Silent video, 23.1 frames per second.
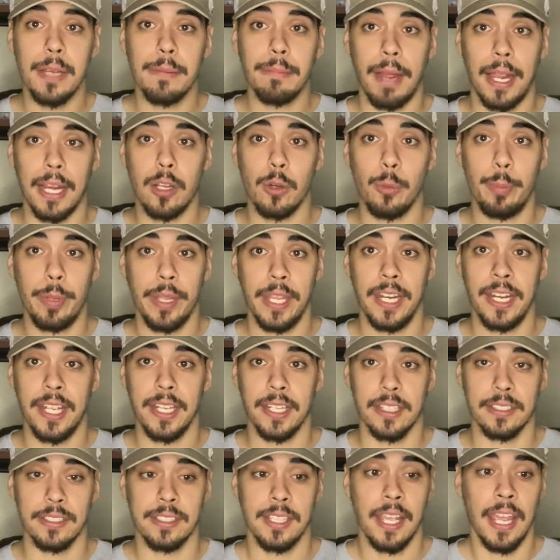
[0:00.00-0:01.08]
Michael
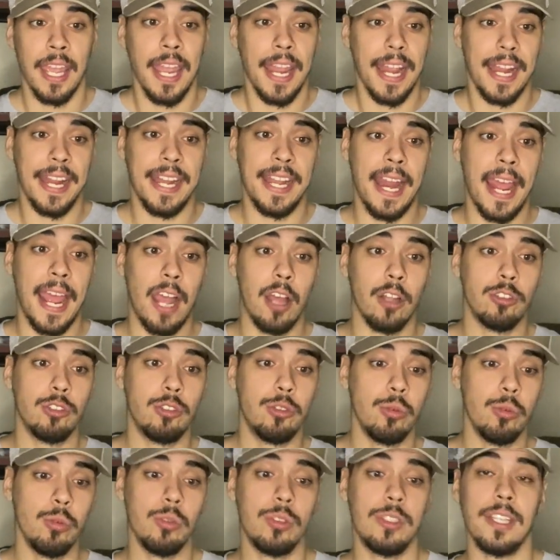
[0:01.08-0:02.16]
Penix and how
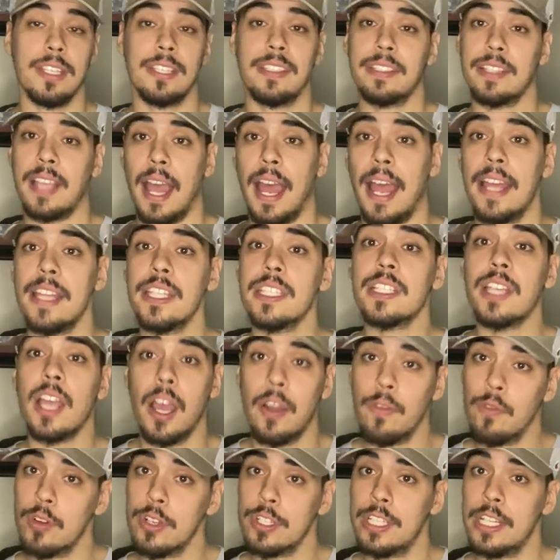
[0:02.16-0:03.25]
to disguise
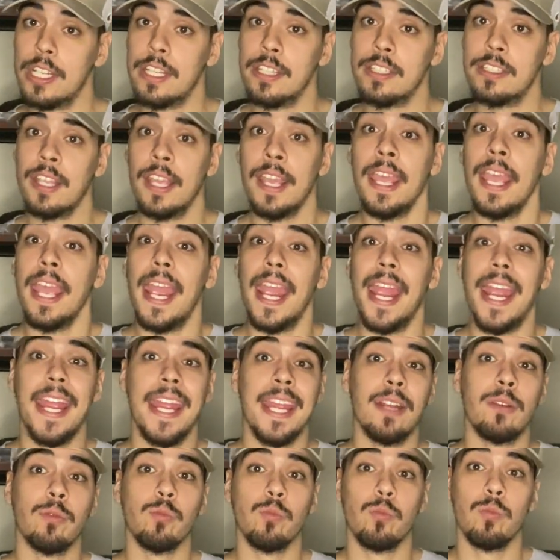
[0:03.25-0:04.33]
coverages.
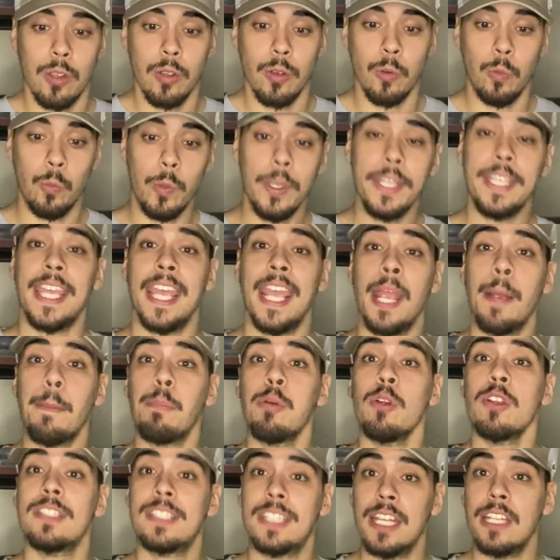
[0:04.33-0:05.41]
And we can't
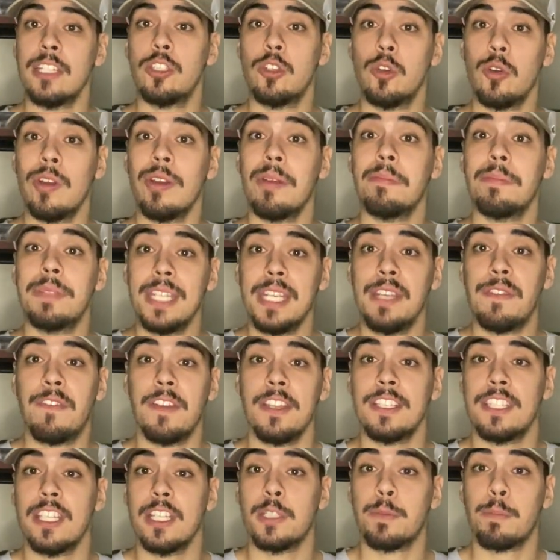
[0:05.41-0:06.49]
present to him
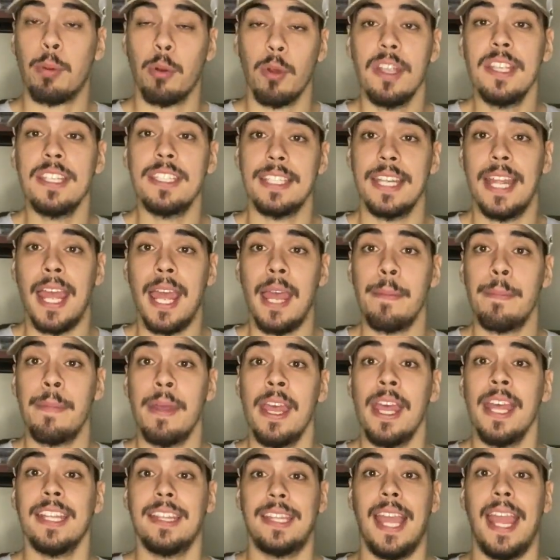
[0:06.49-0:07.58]
defenses pre-snap
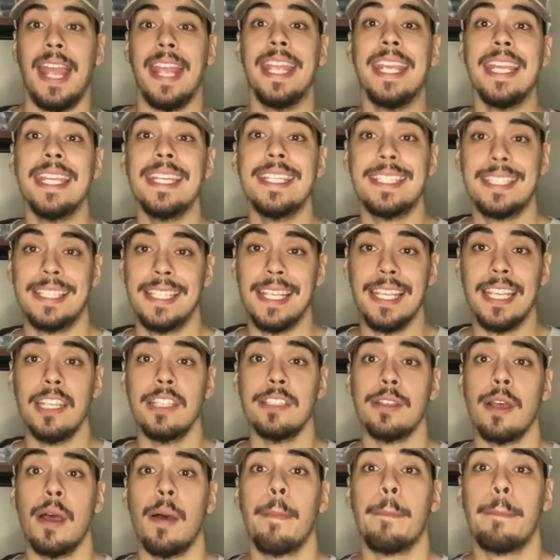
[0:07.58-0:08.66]
that he
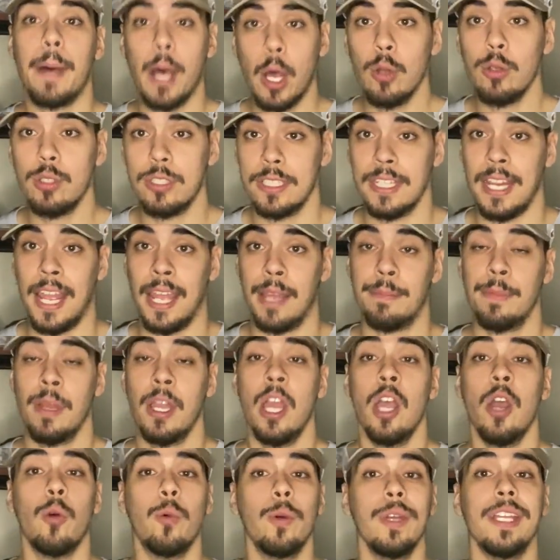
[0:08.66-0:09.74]
sees post-snap.
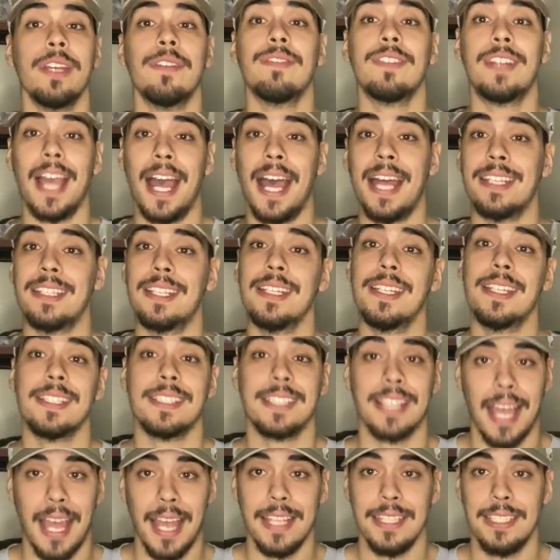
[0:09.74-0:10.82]
We have got to
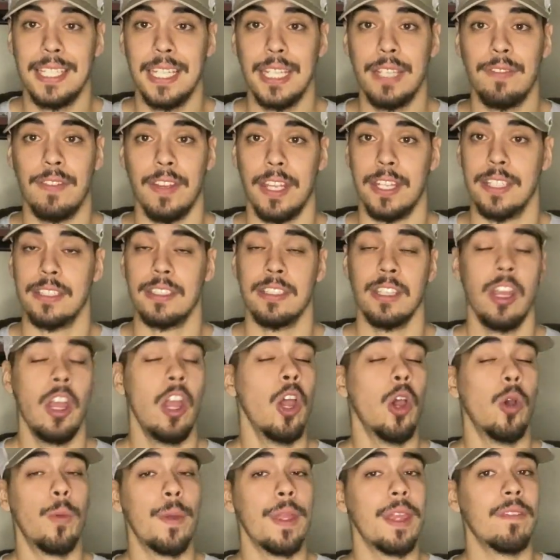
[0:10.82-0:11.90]
disguise defense.
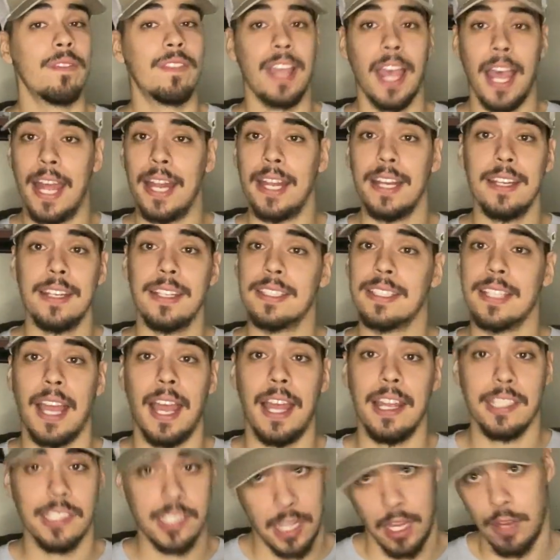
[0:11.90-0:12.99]
We have got to
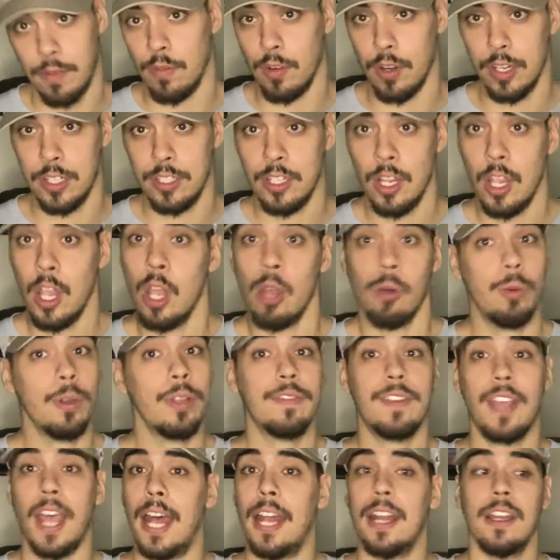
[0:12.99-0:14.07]
disguise coverage. We've
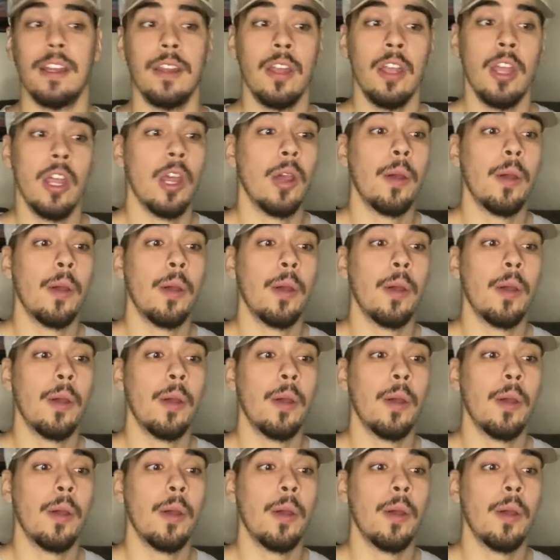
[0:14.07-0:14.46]
got to